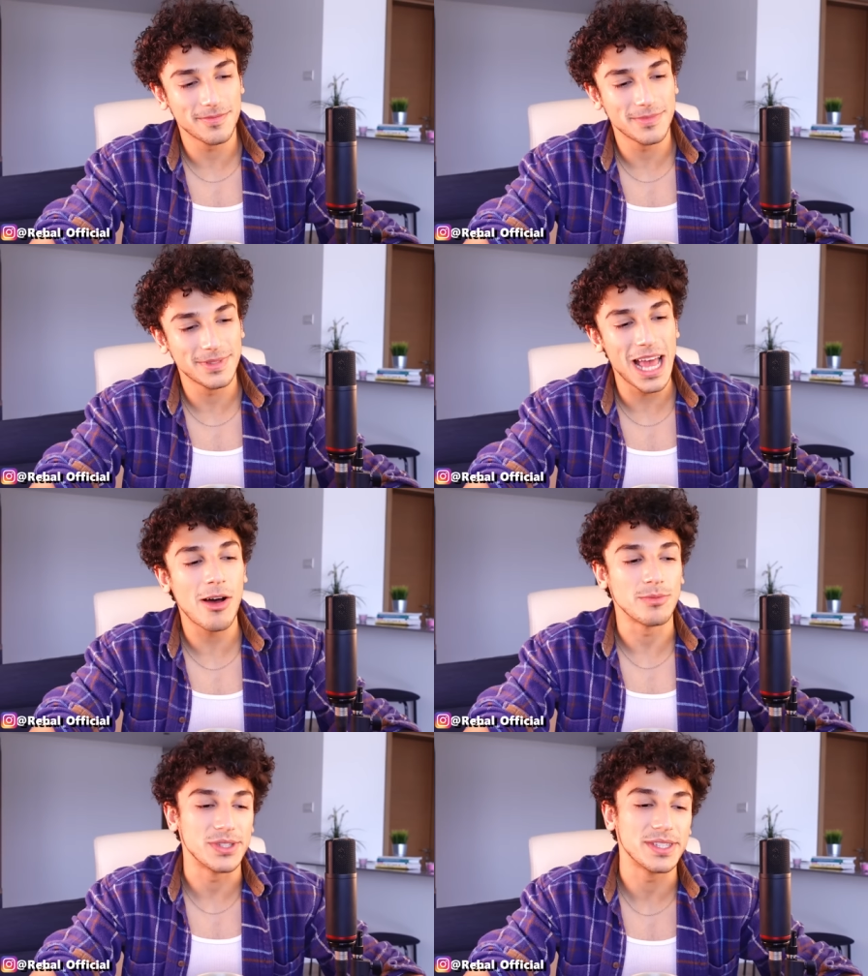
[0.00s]

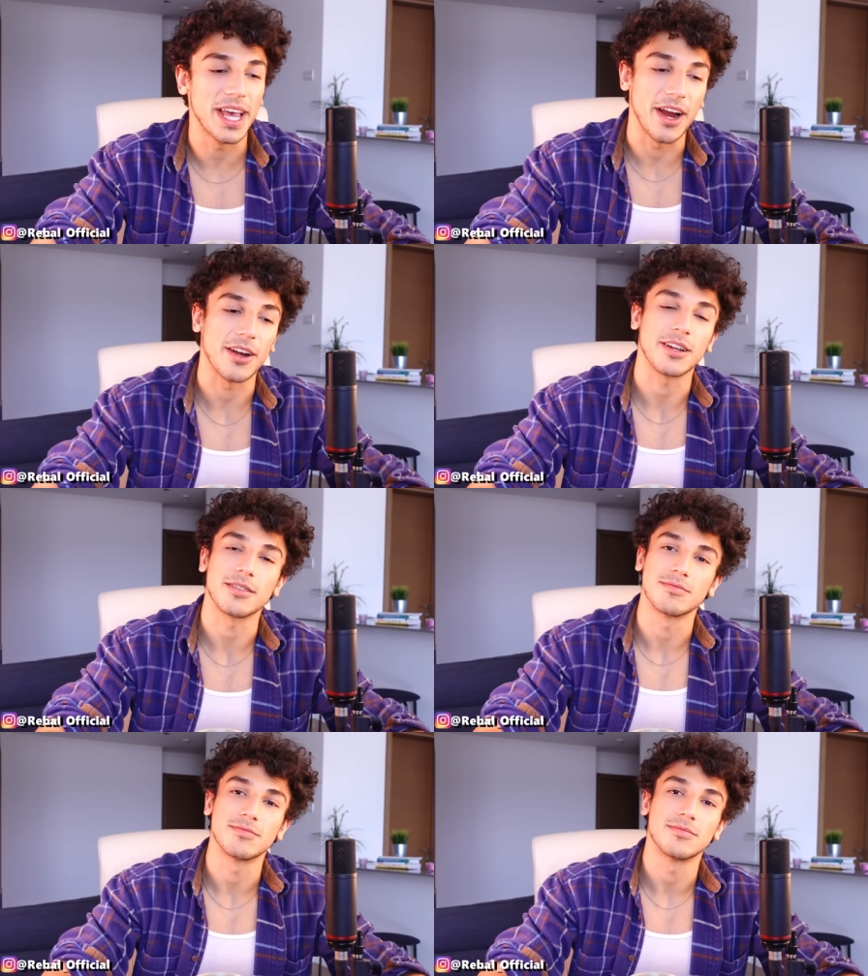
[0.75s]
now I'm scared
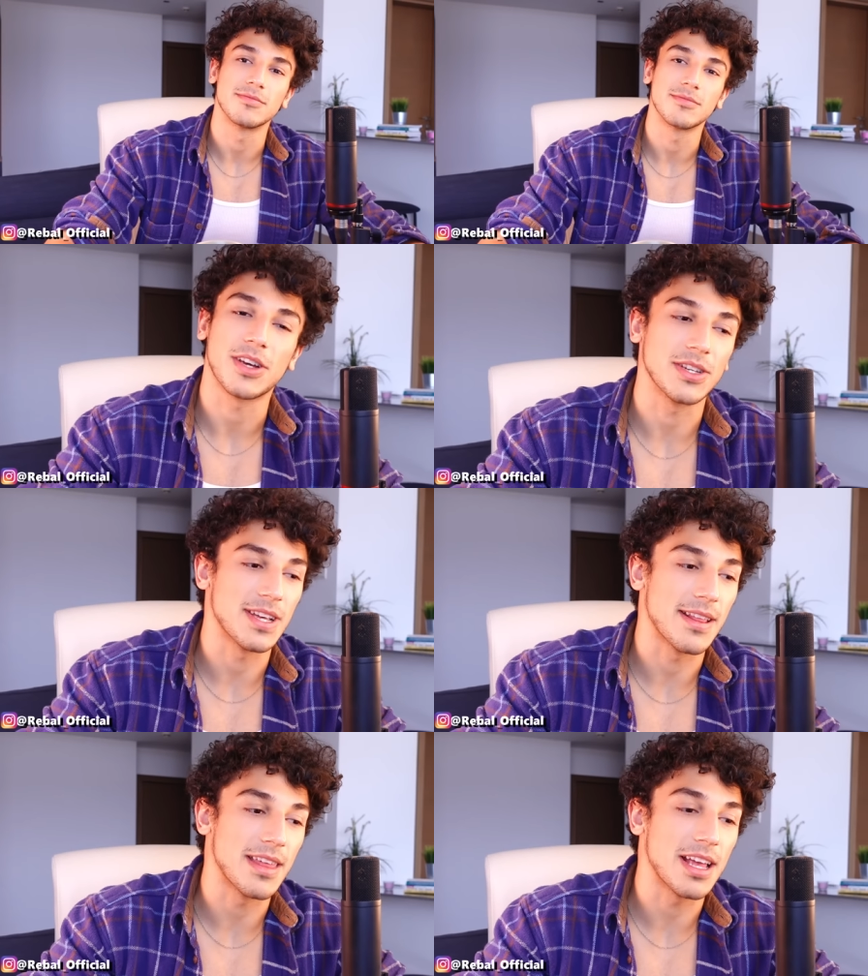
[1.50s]

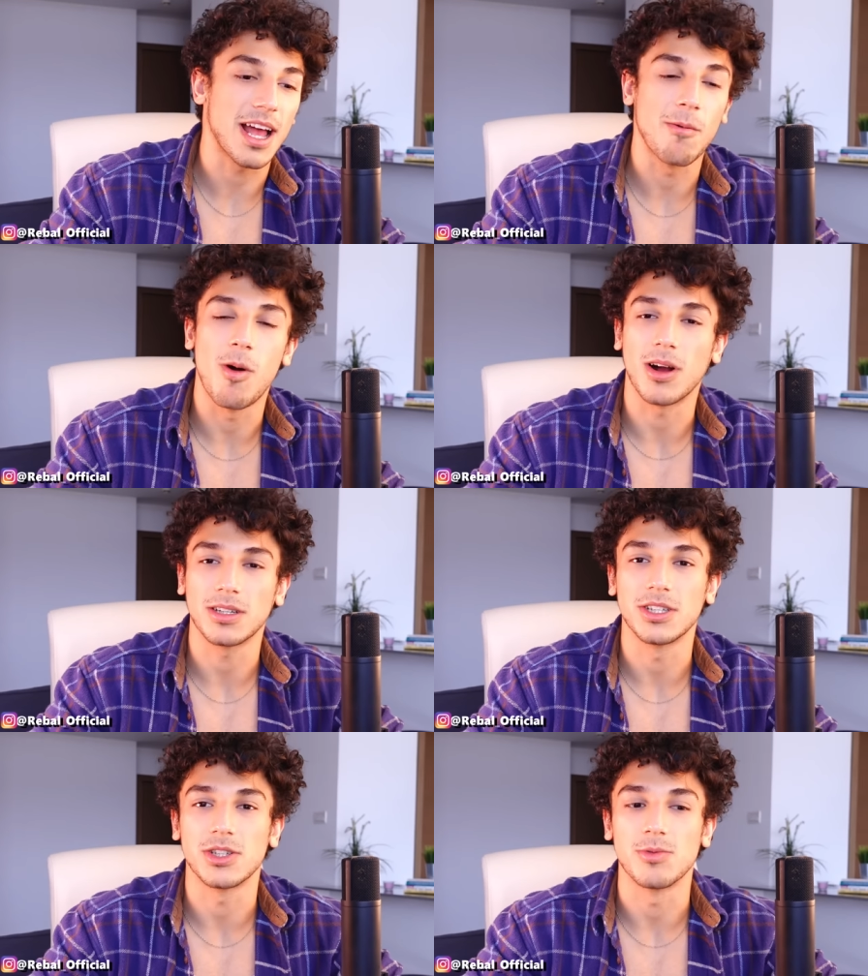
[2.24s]
because I think I
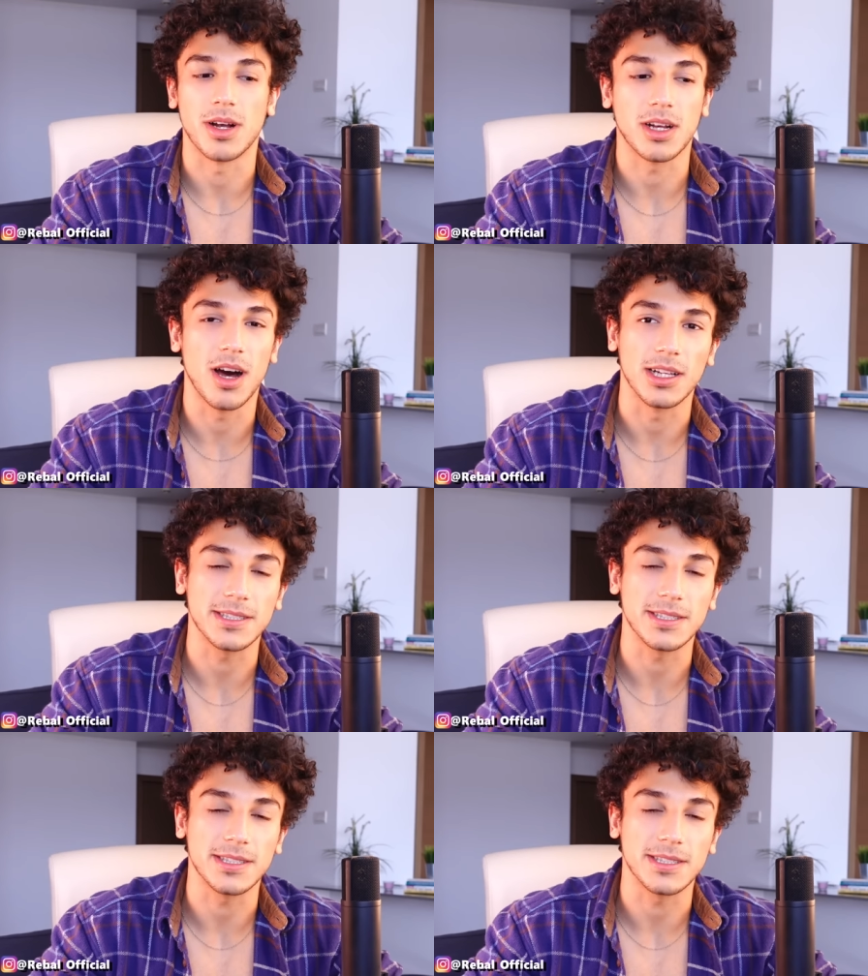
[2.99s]
walked into a cult.